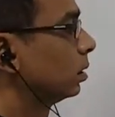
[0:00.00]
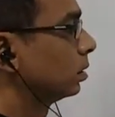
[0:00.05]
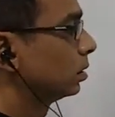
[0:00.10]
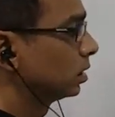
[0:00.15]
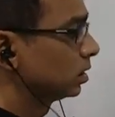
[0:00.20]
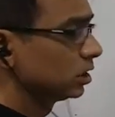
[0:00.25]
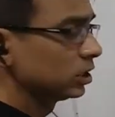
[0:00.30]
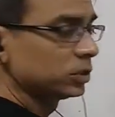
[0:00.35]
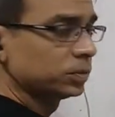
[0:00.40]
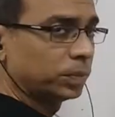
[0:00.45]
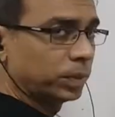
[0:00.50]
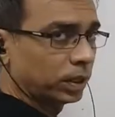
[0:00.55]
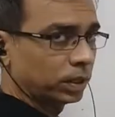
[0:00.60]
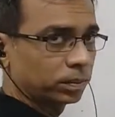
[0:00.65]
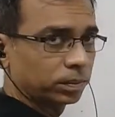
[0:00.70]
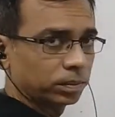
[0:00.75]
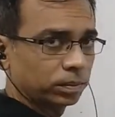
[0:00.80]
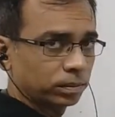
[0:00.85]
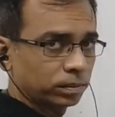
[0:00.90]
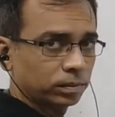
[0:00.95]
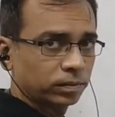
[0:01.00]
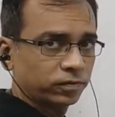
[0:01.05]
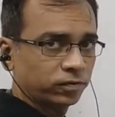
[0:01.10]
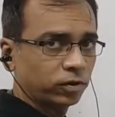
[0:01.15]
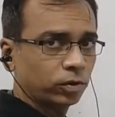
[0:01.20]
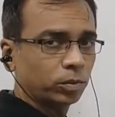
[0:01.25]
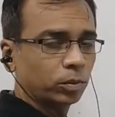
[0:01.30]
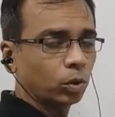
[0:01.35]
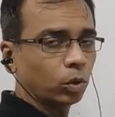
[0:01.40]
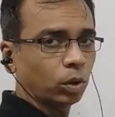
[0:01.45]
This is for
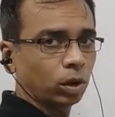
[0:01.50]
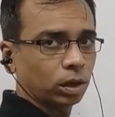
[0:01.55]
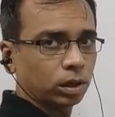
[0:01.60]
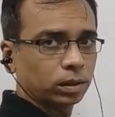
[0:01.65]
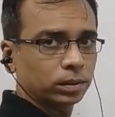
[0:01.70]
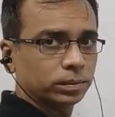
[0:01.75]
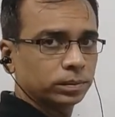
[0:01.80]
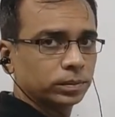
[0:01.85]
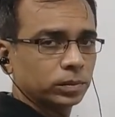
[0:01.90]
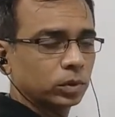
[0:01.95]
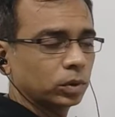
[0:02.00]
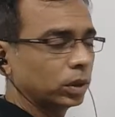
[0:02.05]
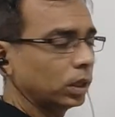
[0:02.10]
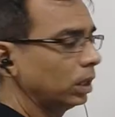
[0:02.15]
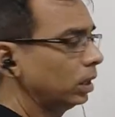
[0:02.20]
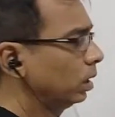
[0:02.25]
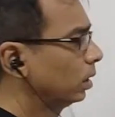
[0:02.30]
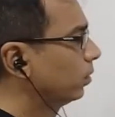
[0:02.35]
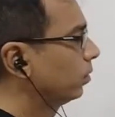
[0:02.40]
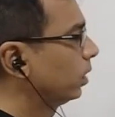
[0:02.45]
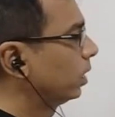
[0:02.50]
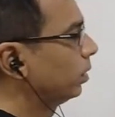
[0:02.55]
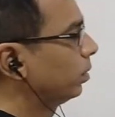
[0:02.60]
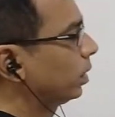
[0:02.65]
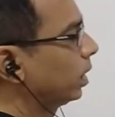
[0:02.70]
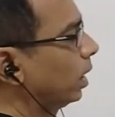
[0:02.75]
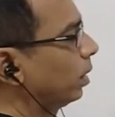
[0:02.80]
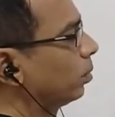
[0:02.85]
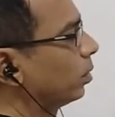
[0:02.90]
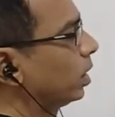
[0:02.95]
mole. Okay. Whenever
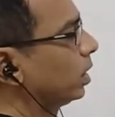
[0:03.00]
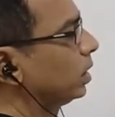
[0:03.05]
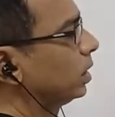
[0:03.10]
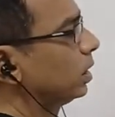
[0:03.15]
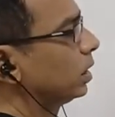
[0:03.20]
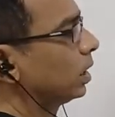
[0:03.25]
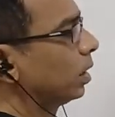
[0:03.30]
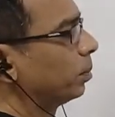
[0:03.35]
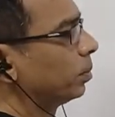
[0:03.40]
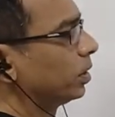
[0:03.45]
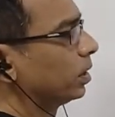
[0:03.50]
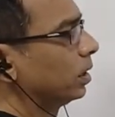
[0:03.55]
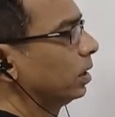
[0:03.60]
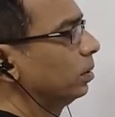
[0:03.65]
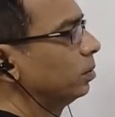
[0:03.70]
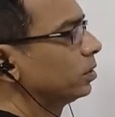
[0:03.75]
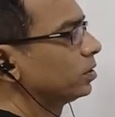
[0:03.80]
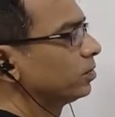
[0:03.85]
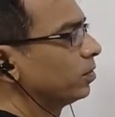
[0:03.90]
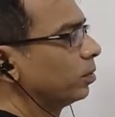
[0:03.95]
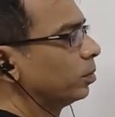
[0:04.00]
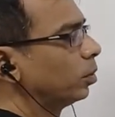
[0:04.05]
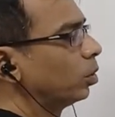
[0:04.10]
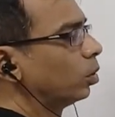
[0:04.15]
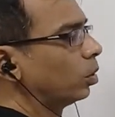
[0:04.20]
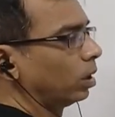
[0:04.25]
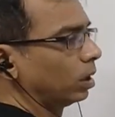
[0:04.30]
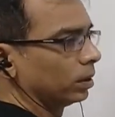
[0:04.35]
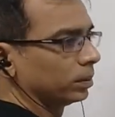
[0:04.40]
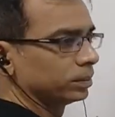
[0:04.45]
I am writing capital M, it's for
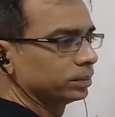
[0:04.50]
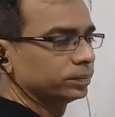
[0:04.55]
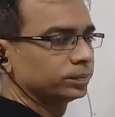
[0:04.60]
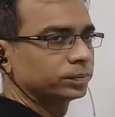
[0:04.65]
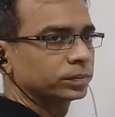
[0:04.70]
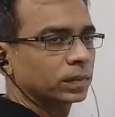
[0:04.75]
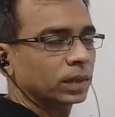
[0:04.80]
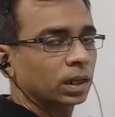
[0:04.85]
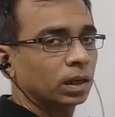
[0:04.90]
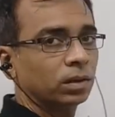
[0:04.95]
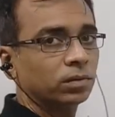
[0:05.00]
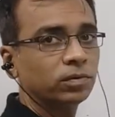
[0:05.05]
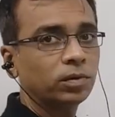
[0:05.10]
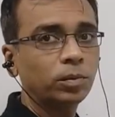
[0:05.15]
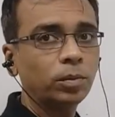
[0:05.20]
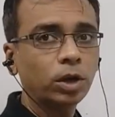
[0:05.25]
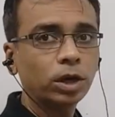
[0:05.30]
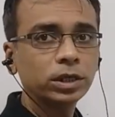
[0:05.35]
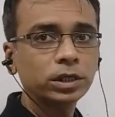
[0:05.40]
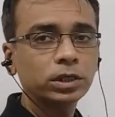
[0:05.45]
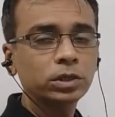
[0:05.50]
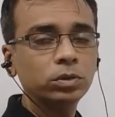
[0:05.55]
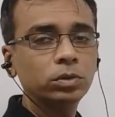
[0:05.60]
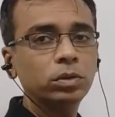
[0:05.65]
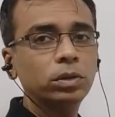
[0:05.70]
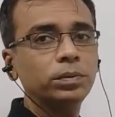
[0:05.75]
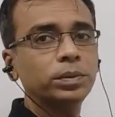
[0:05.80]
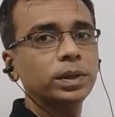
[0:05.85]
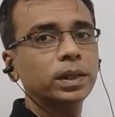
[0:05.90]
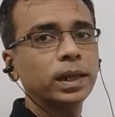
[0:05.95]
mole. For
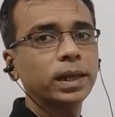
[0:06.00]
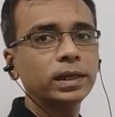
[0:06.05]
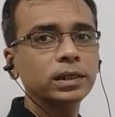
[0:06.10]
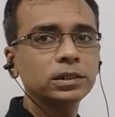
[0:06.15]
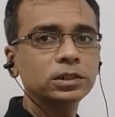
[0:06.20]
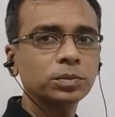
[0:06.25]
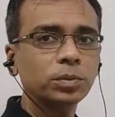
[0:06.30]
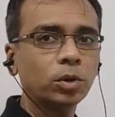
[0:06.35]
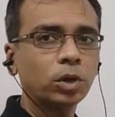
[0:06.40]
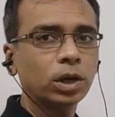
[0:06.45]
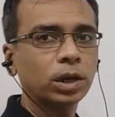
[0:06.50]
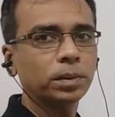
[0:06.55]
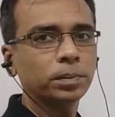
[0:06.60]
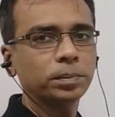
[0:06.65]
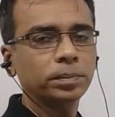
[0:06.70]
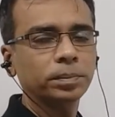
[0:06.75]
molecule, we write small m.